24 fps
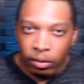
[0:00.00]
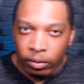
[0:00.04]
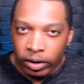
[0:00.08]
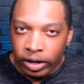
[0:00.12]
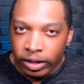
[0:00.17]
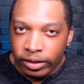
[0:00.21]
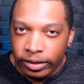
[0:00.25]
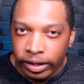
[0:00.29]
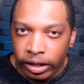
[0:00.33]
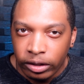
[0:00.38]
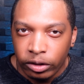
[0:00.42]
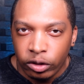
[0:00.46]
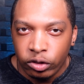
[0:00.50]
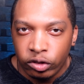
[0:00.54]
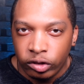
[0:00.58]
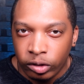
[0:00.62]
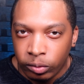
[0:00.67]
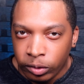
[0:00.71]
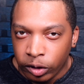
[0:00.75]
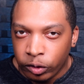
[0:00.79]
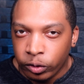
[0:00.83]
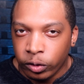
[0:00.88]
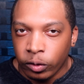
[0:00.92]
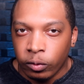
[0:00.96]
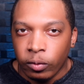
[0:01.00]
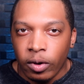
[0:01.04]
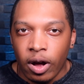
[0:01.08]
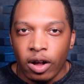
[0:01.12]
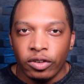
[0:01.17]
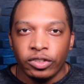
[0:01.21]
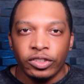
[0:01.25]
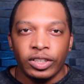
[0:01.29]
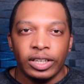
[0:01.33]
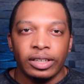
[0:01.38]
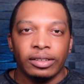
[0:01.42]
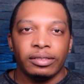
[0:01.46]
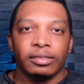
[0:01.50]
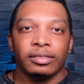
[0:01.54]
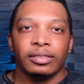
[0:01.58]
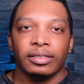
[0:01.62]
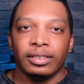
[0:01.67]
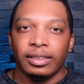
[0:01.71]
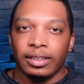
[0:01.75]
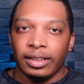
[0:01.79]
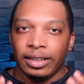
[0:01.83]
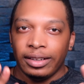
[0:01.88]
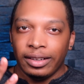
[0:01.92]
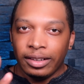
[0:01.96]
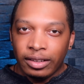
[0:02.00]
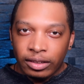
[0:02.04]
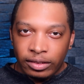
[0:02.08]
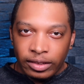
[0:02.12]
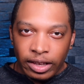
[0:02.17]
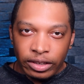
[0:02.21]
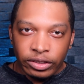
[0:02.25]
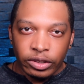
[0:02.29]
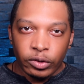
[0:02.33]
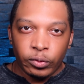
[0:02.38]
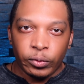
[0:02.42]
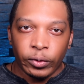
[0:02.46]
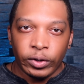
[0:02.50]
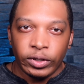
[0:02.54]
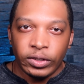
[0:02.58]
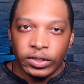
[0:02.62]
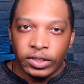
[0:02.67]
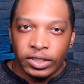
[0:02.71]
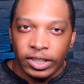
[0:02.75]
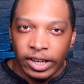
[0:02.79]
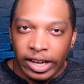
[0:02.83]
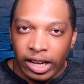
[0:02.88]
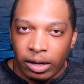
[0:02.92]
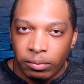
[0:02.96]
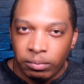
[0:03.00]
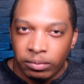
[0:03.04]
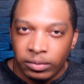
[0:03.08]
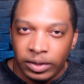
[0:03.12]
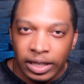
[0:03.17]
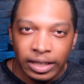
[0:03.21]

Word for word: want to thank you so much for watching. Thank you for your time.